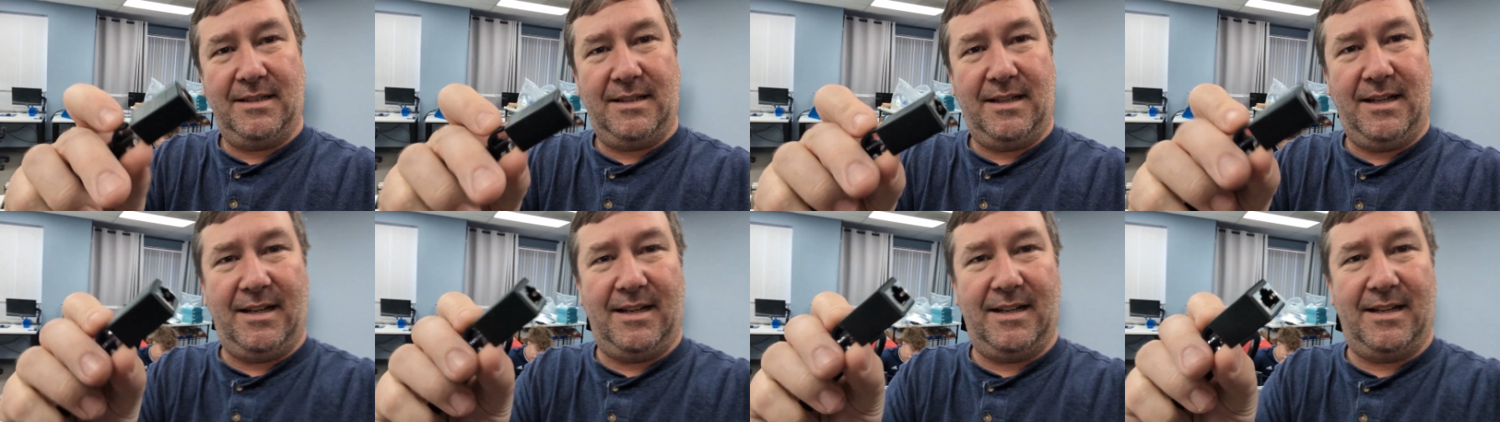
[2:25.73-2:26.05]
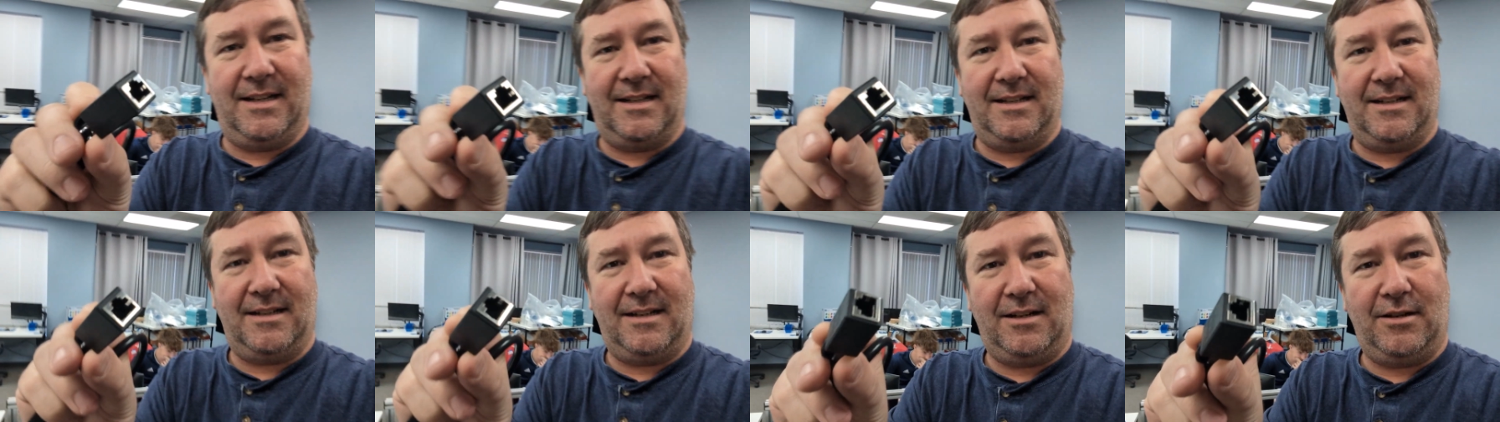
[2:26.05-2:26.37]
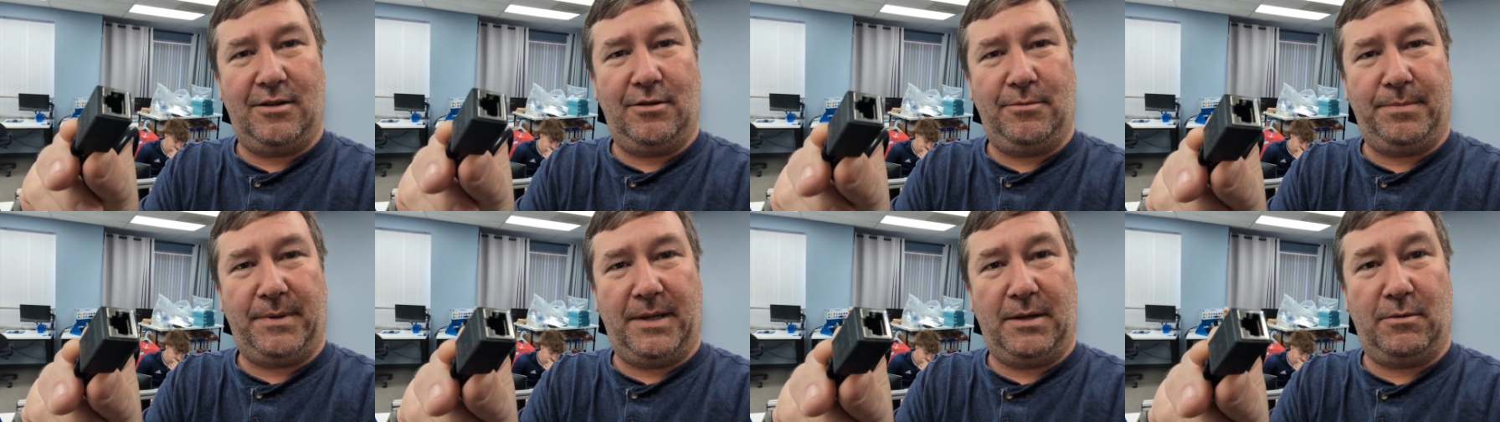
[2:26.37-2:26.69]
yeah, I
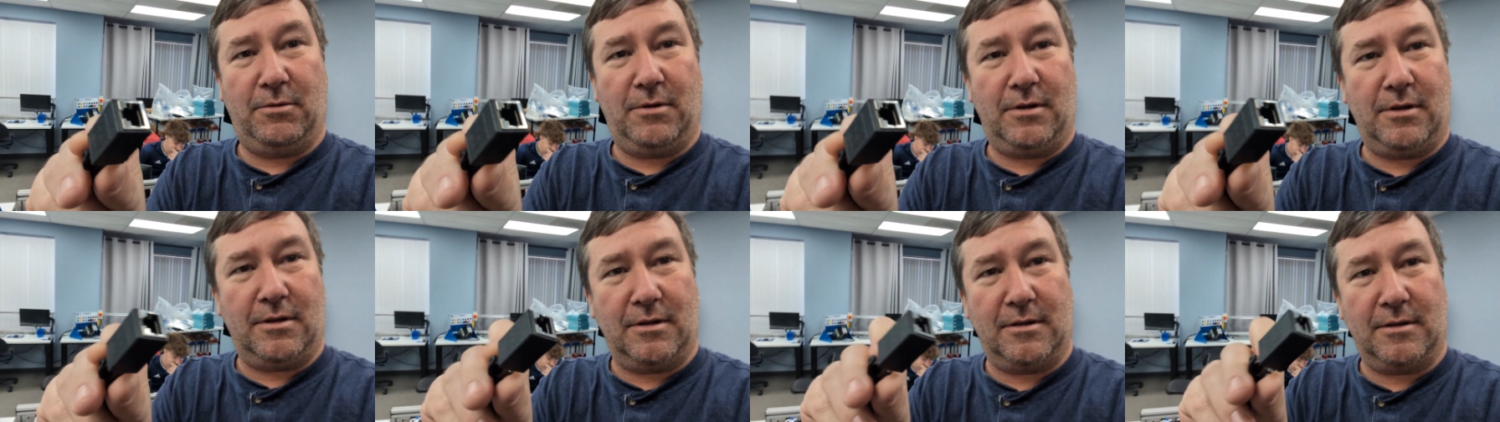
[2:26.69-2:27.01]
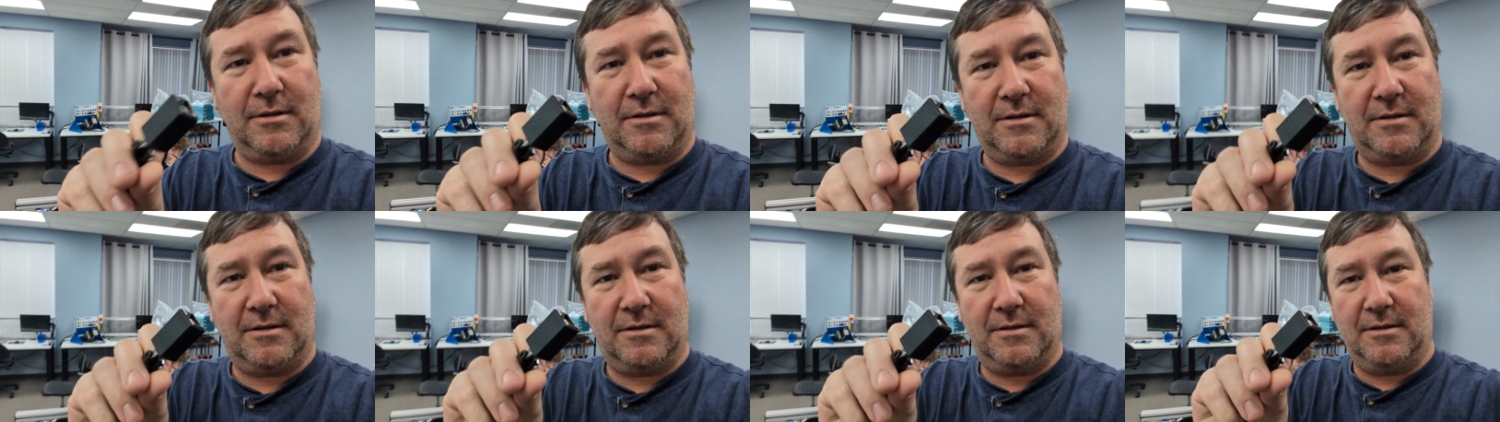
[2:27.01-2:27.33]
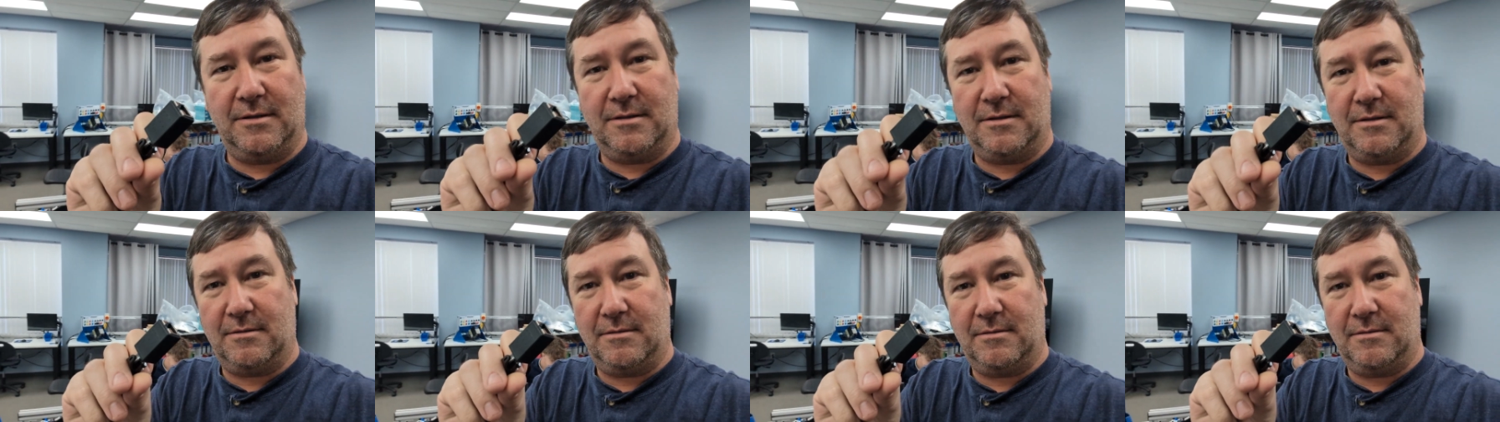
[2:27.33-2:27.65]
hope they work
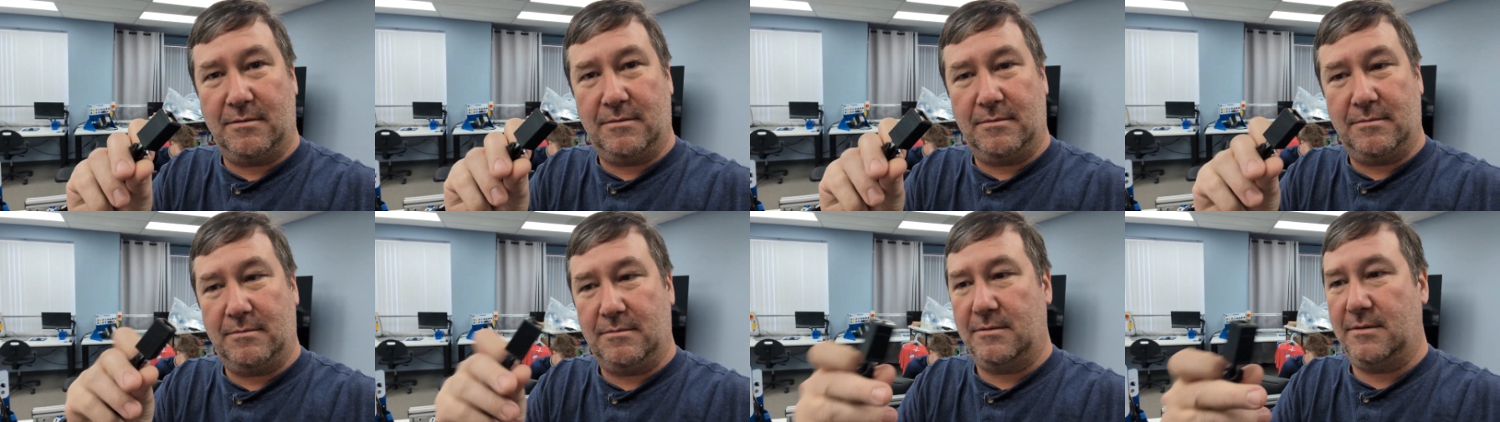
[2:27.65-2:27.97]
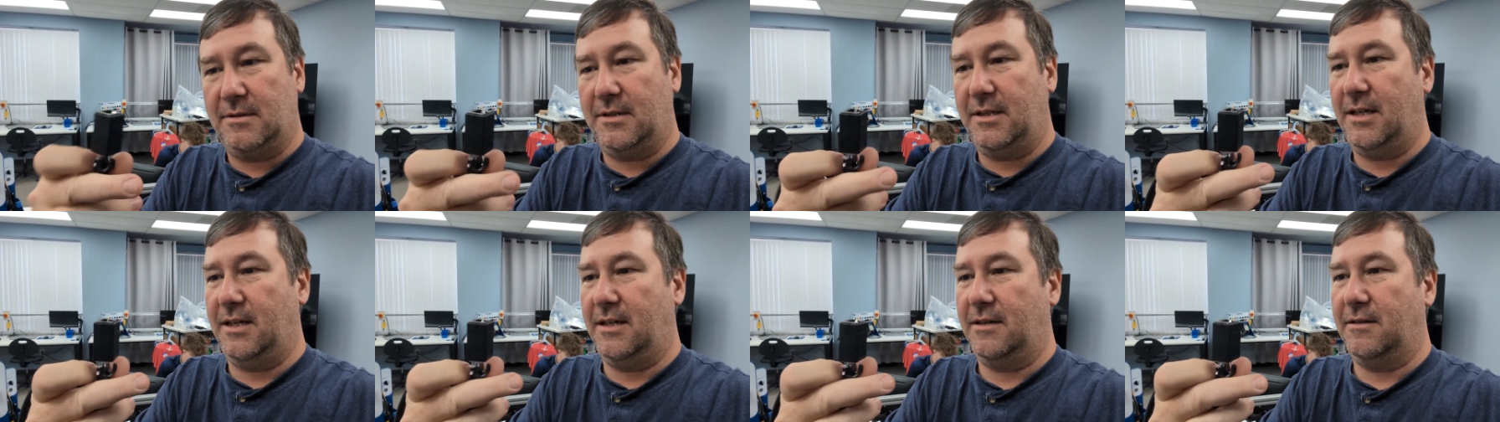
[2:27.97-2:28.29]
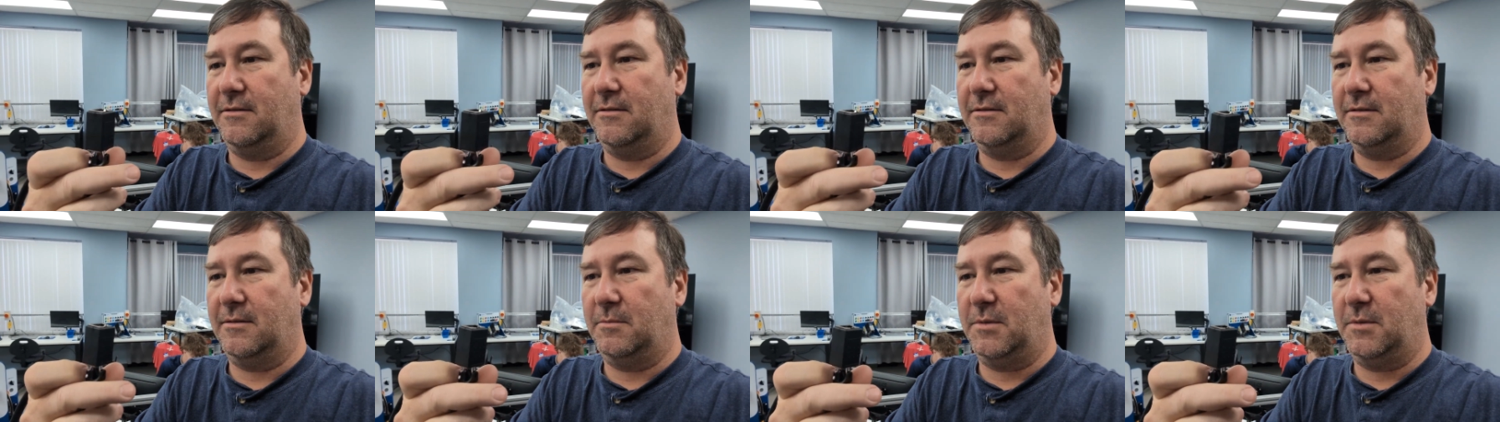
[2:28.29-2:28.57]
because yeah,